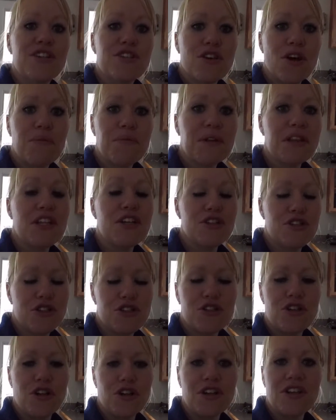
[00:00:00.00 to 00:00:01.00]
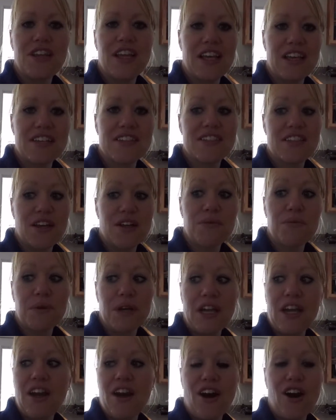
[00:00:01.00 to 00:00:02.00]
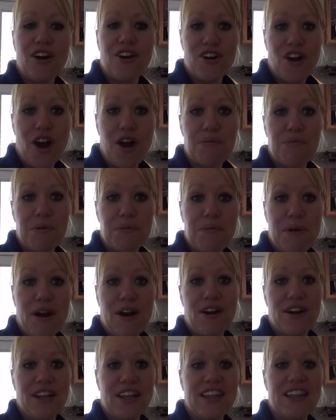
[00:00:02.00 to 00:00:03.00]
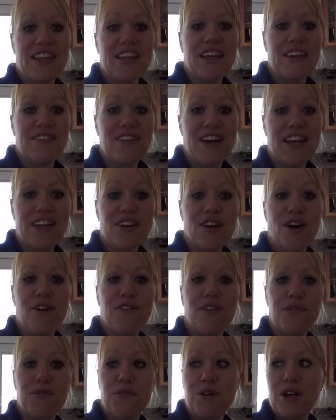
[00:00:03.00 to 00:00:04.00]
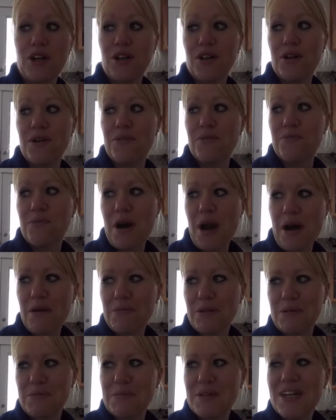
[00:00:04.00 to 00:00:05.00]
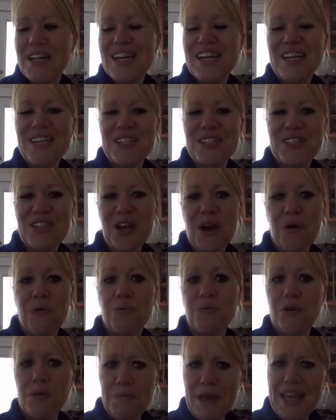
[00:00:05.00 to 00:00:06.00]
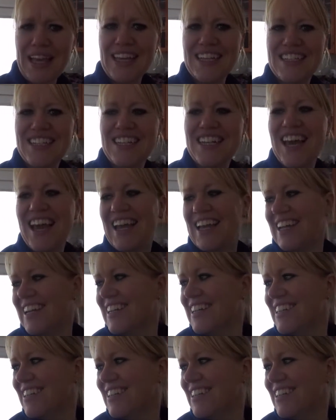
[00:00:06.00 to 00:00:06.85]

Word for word: so, I mean, there's just certain things that we are not prepared in the event of a real problem. So, we'll make it today,